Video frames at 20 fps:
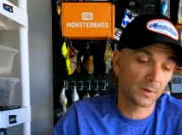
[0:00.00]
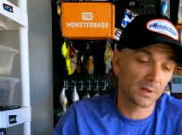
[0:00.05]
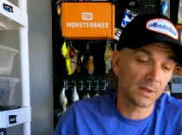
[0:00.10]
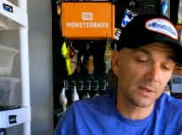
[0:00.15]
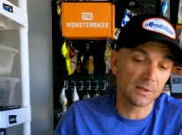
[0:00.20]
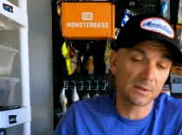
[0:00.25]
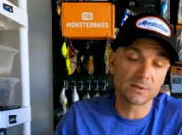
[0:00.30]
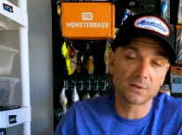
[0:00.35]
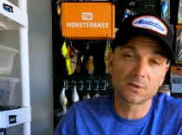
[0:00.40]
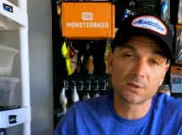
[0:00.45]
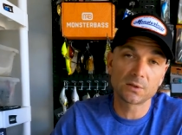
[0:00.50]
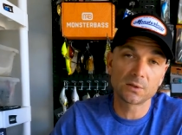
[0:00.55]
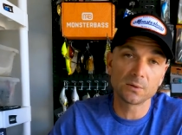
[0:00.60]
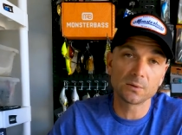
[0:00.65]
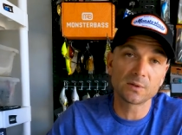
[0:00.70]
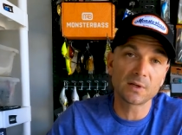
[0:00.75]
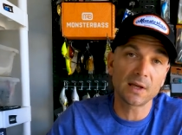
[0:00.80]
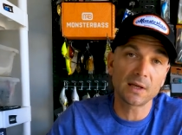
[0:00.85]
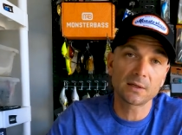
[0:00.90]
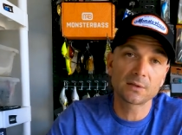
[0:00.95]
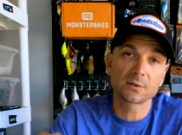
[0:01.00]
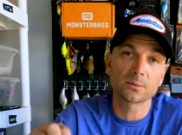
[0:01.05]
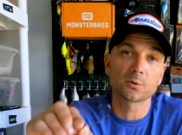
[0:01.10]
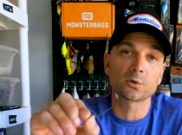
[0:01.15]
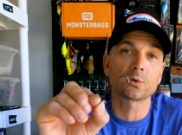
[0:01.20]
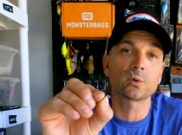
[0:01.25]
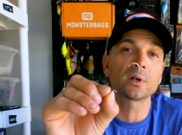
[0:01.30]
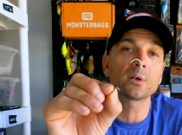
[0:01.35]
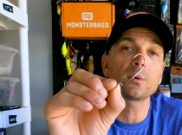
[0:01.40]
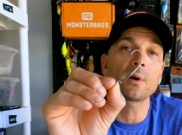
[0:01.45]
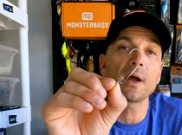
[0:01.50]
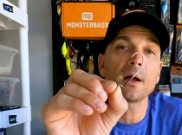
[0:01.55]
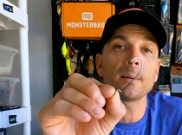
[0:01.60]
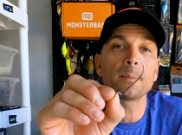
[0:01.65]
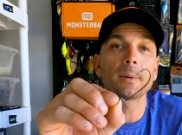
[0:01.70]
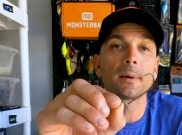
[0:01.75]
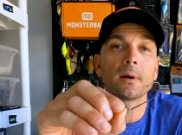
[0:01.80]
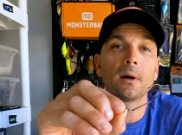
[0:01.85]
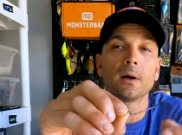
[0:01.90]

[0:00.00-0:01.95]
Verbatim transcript: is to take some shrink wrap,